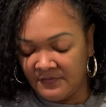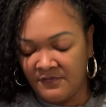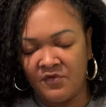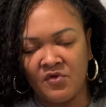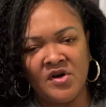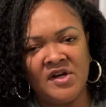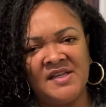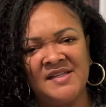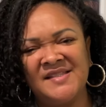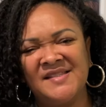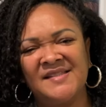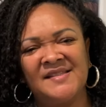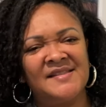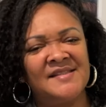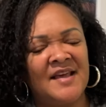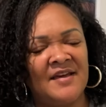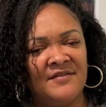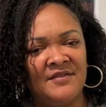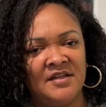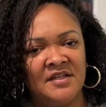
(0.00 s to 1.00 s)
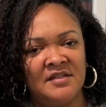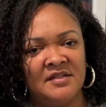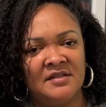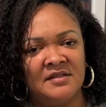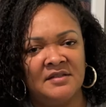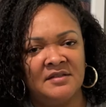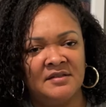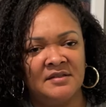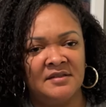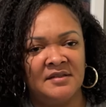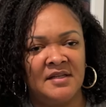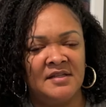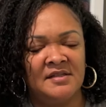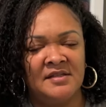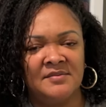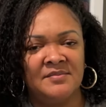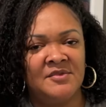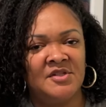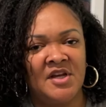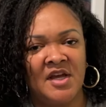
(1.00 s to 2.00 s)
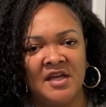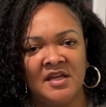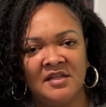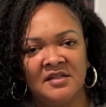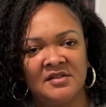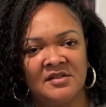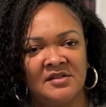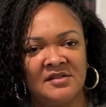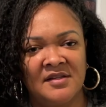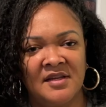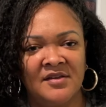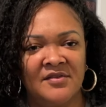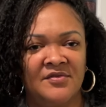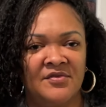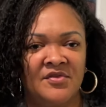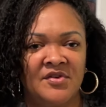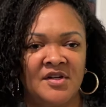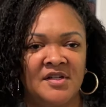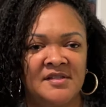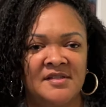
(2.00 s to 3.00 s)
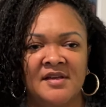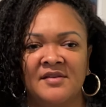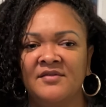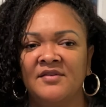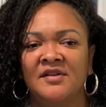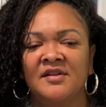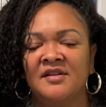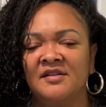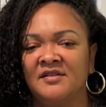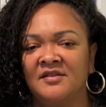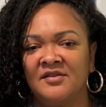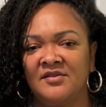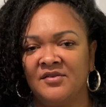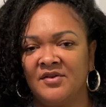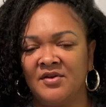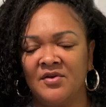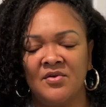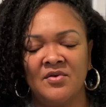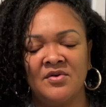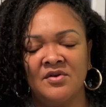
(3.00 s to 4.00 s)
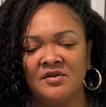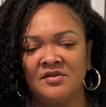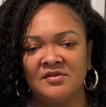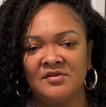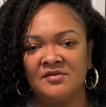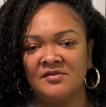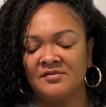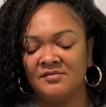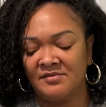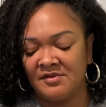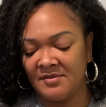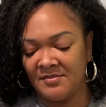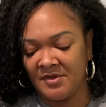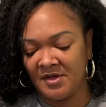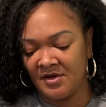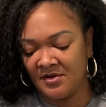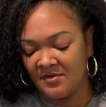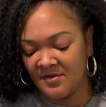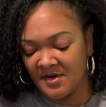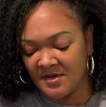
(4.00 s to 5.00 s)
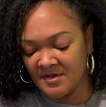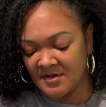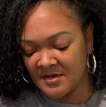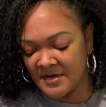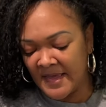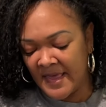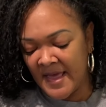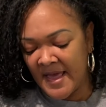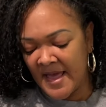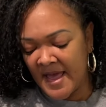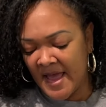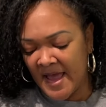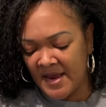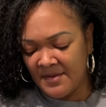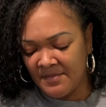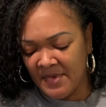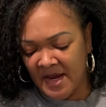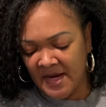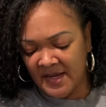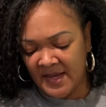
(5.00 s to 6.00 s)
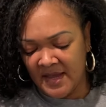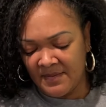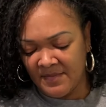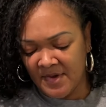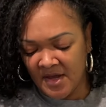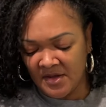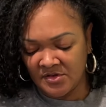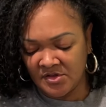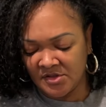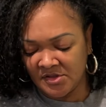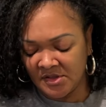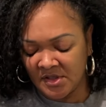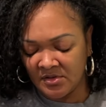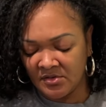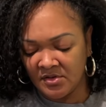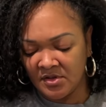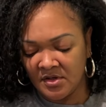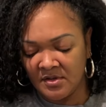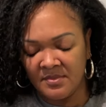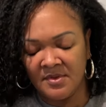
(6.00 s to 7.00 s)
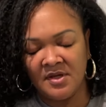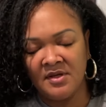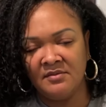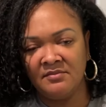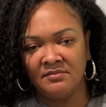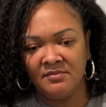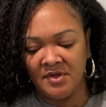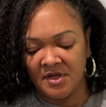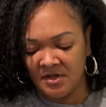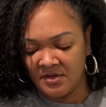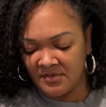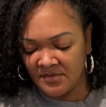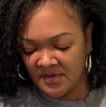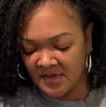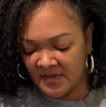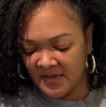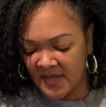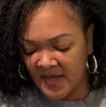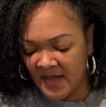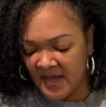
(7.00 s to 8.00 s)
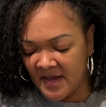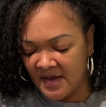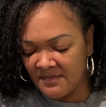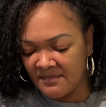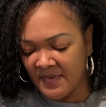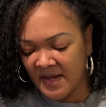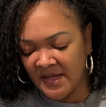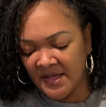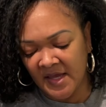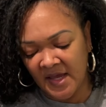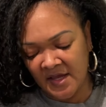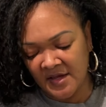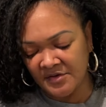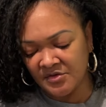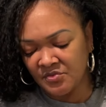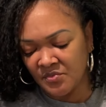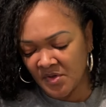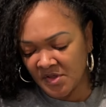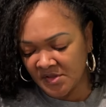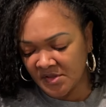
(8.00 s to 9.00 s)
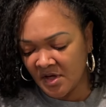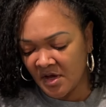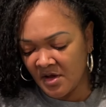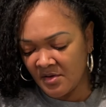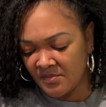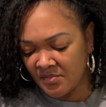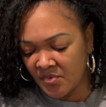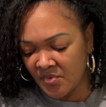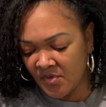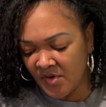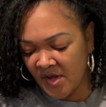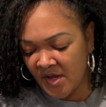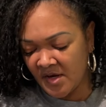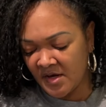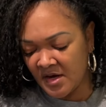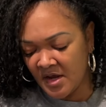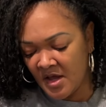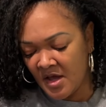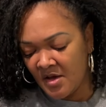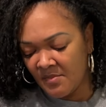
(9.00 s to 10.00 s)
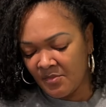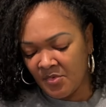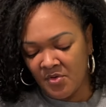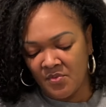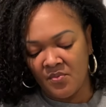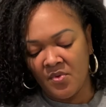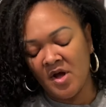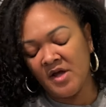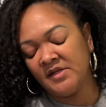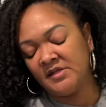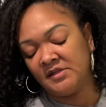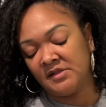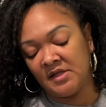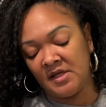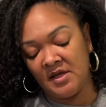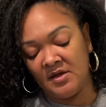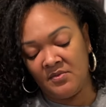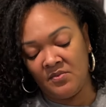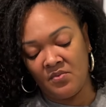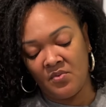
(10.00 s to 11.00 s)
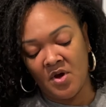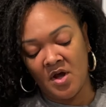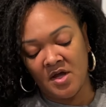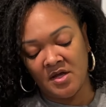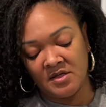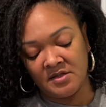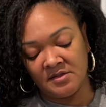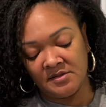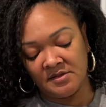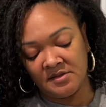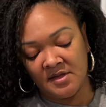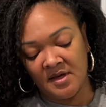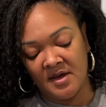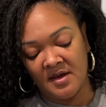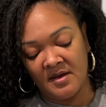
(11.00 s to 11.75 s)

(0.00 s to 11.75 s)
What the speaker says: 47 and some change. It's like 47 and 3/4 or something or other. And mine came out just a little bit bigger than that. My gauge was on point, but once it was